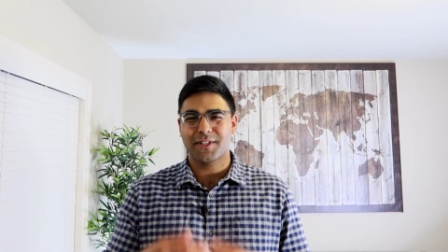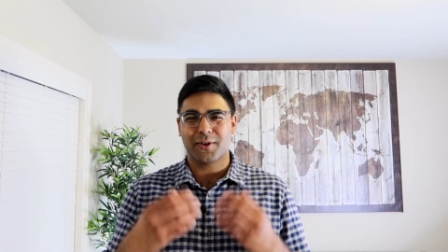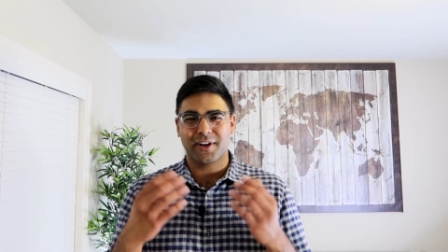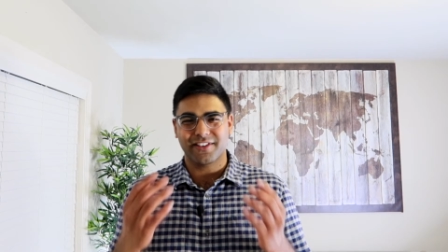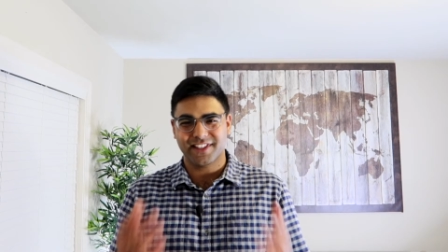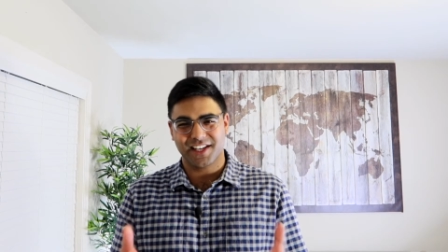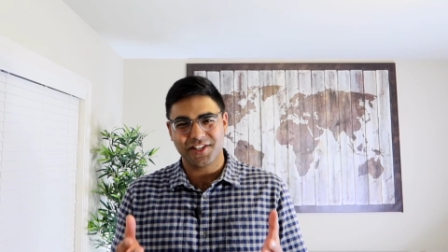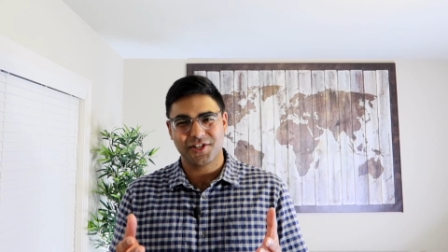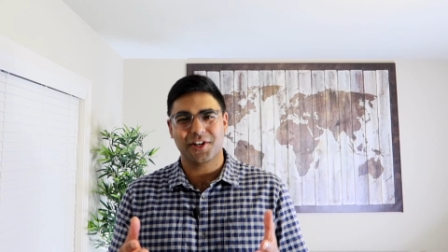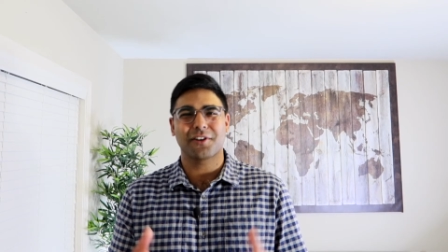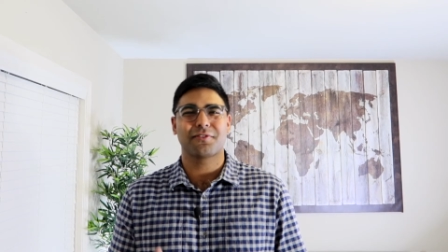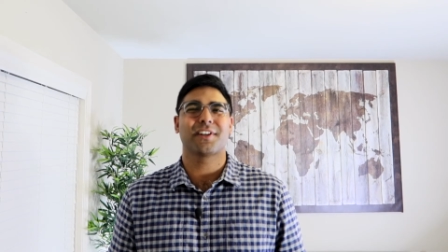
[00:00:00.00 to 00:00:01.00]
to our
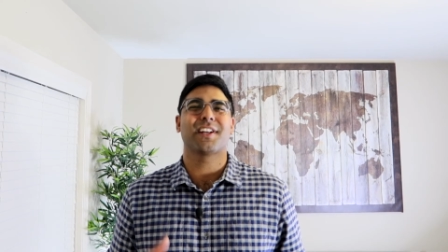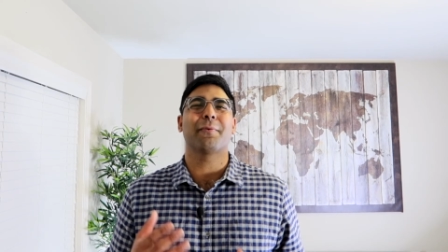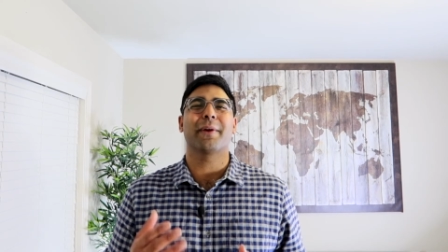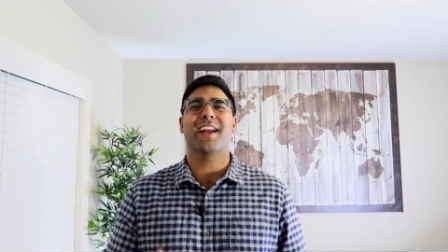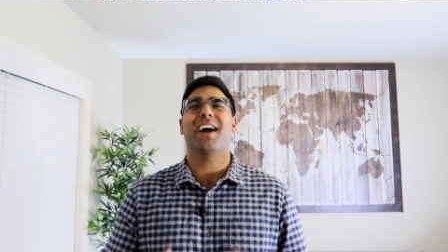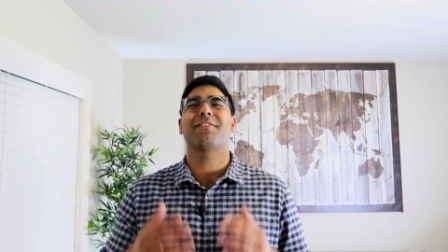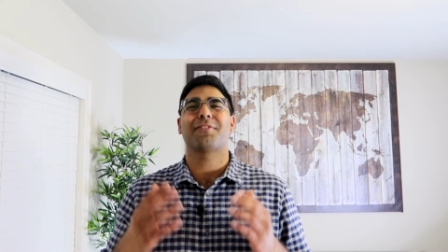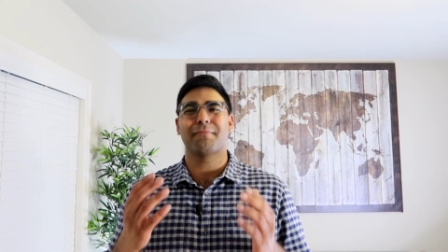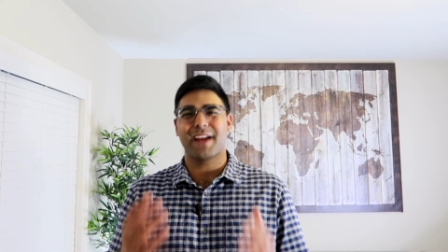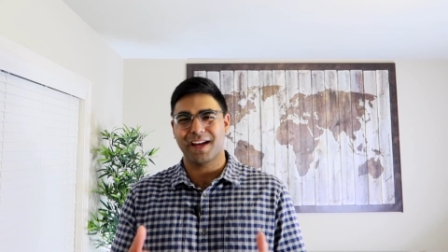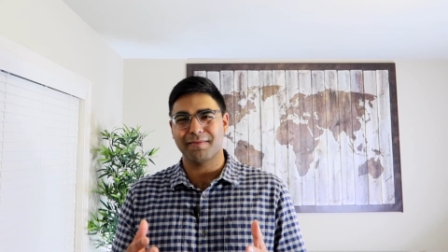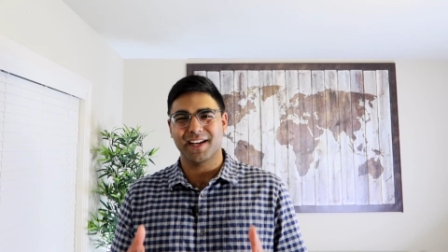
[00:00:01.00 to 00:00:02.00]
retention offer that we got from
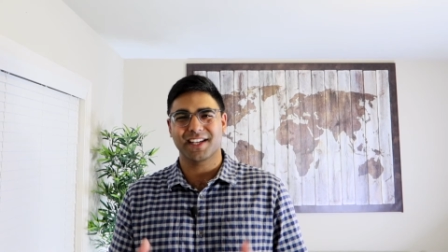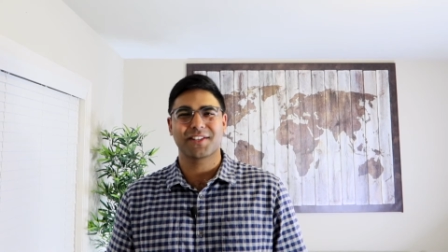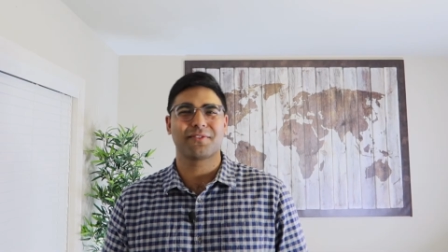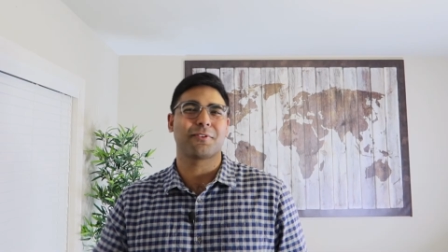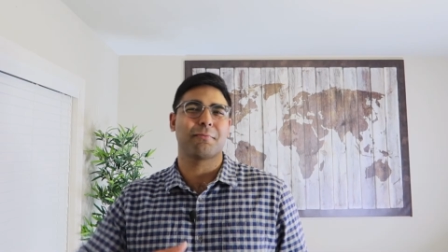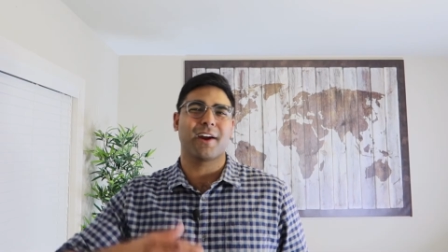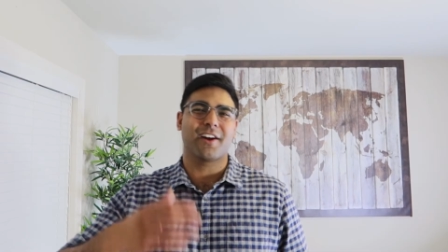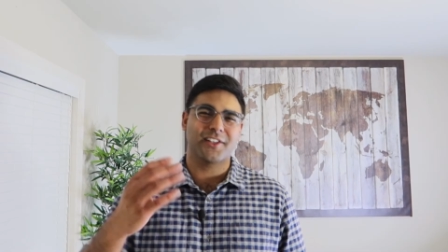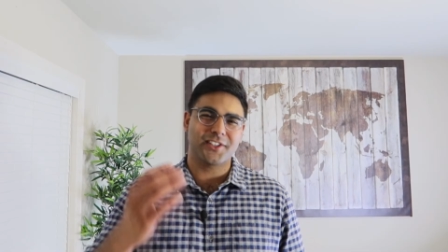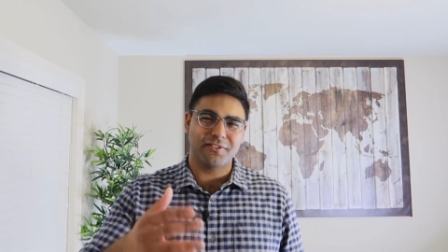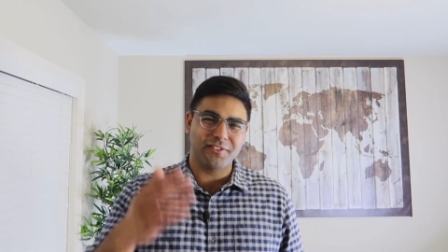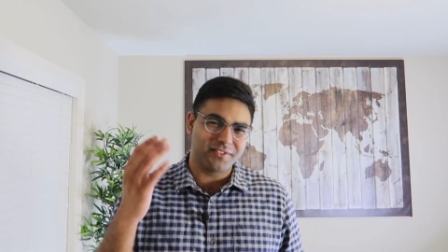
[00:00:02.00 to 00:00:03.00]
Amex for my
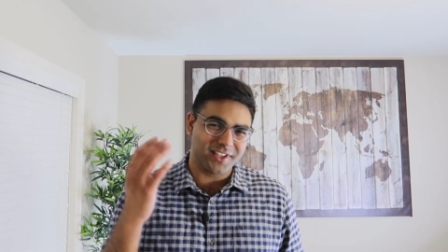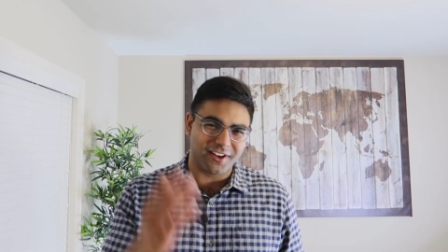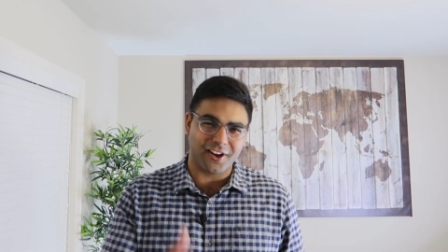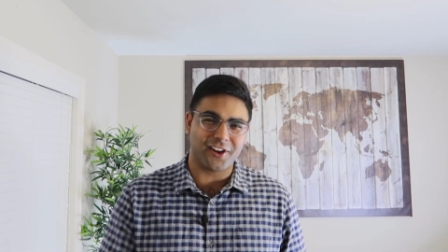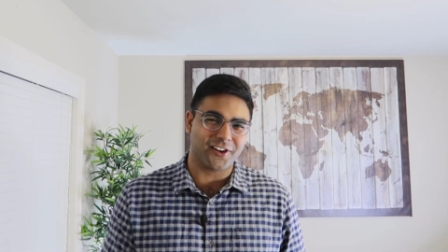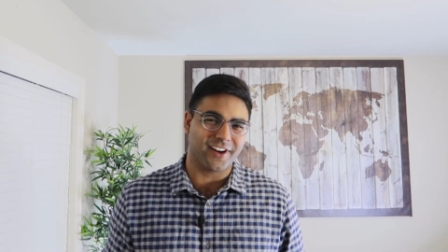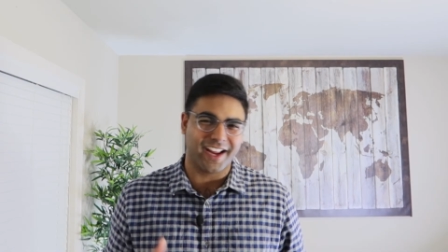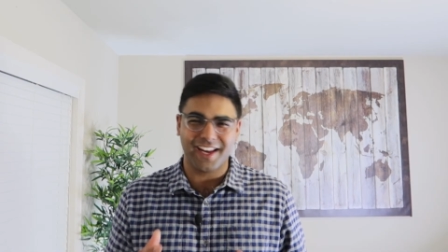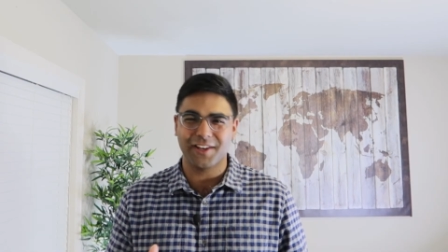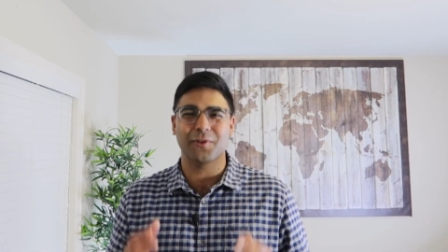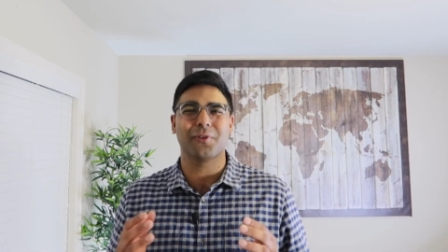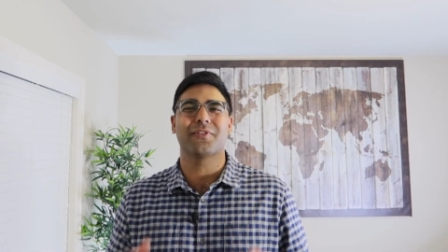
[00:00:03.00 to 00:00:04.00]
$150
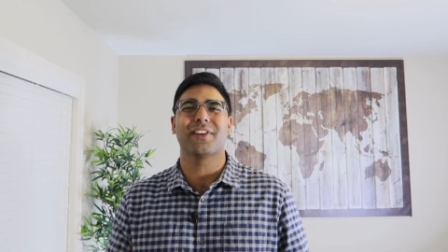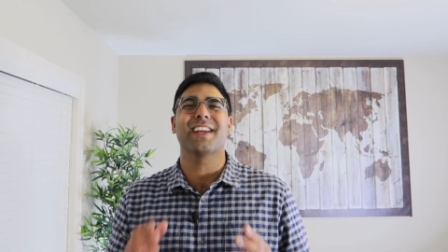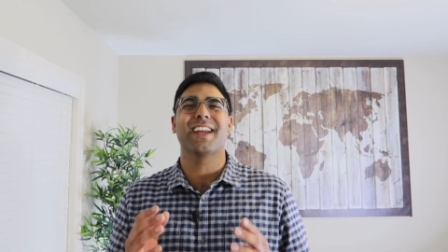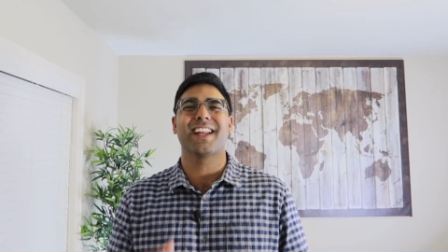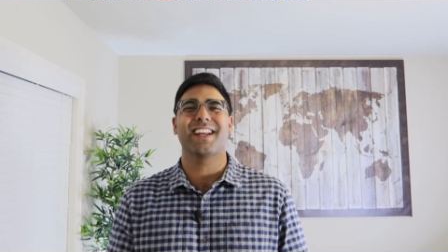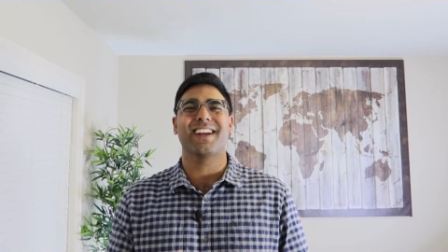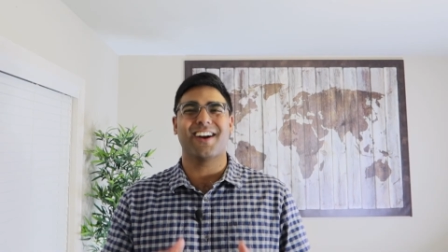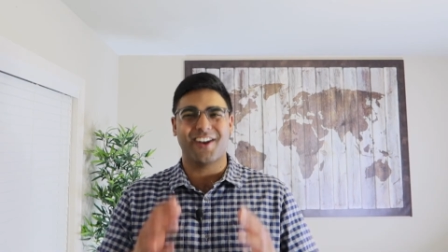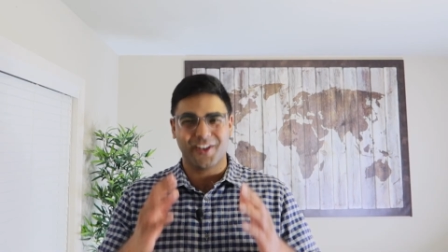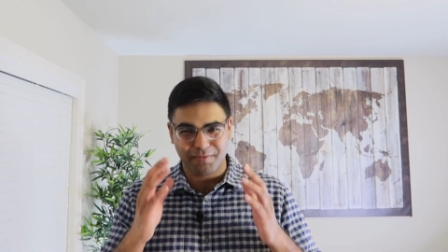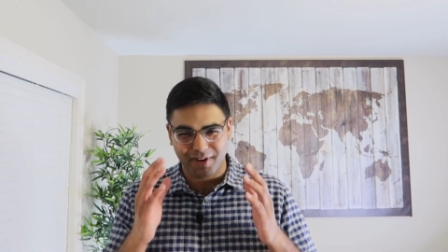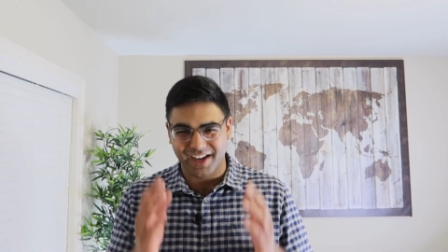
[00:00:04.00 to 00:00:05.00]
annual fee hitting
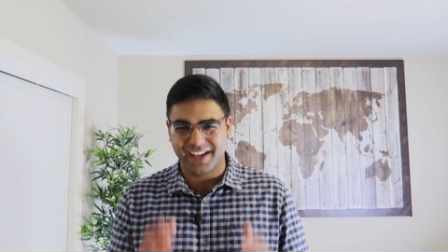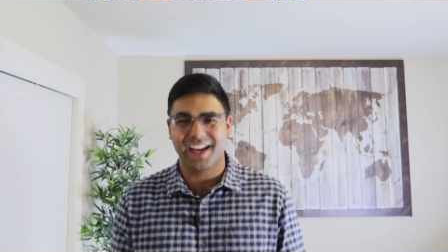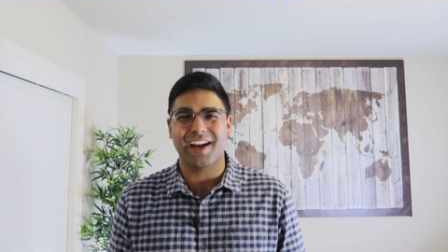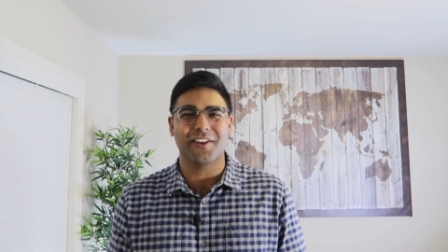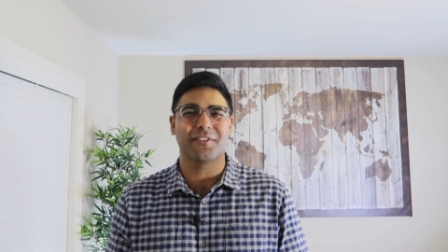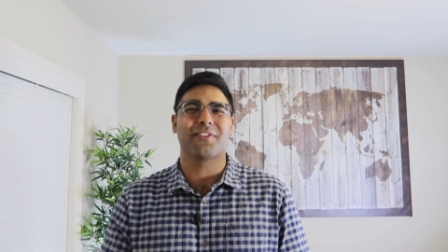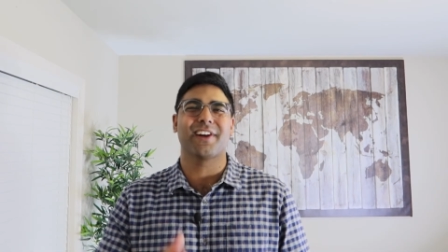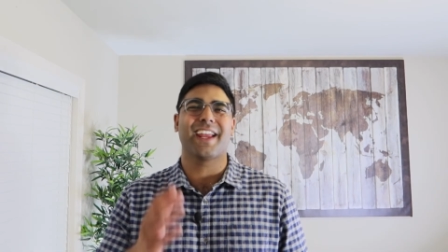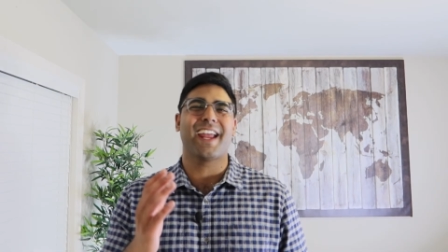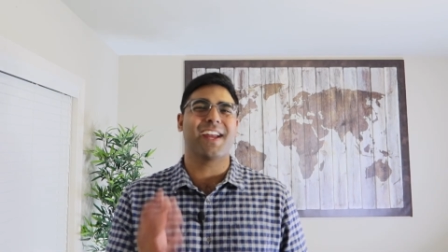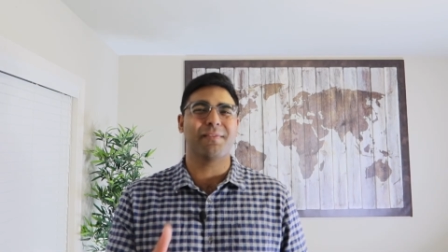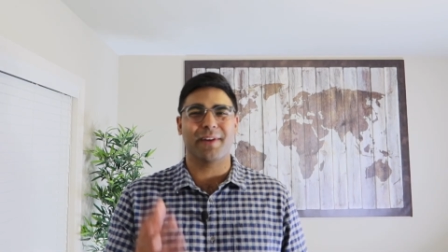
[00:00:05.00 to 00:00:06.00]
on my account for
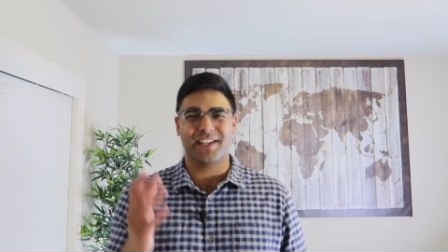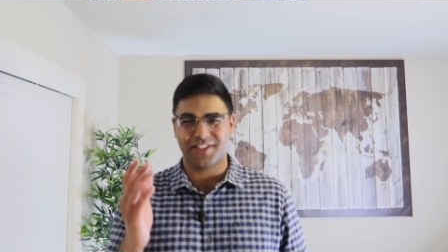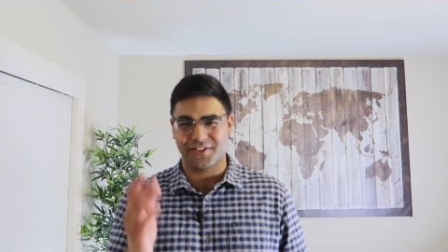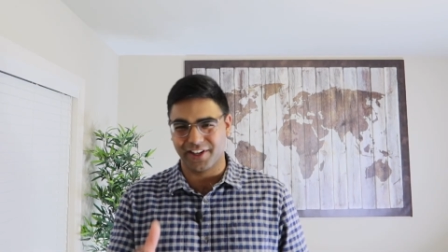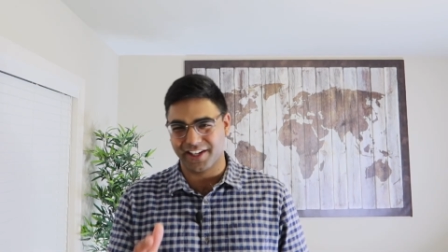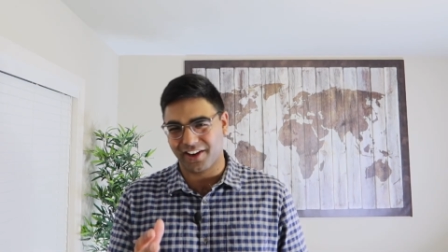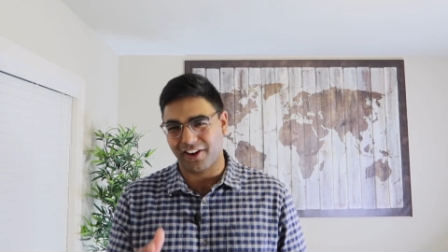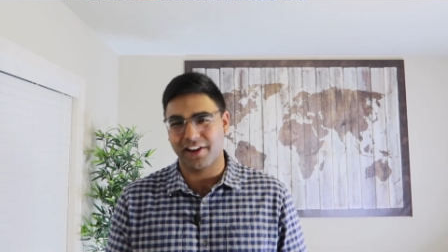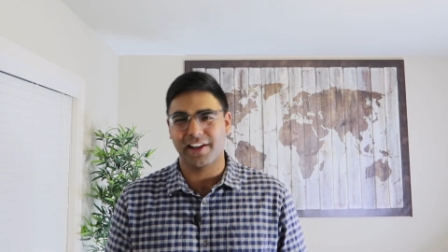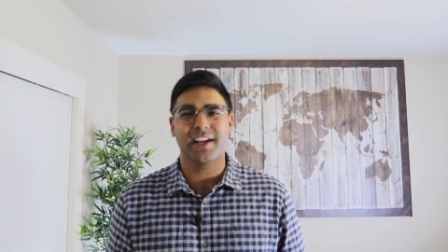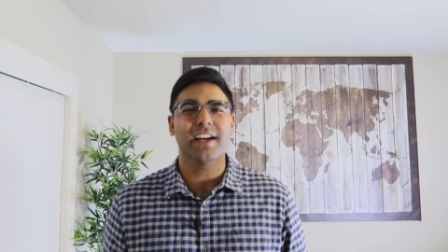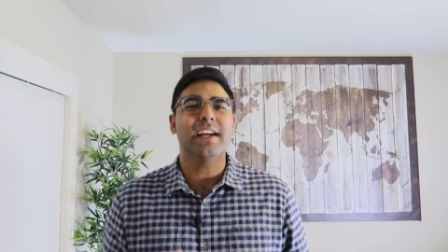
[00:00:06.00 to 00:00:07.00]
the Amex Green Card,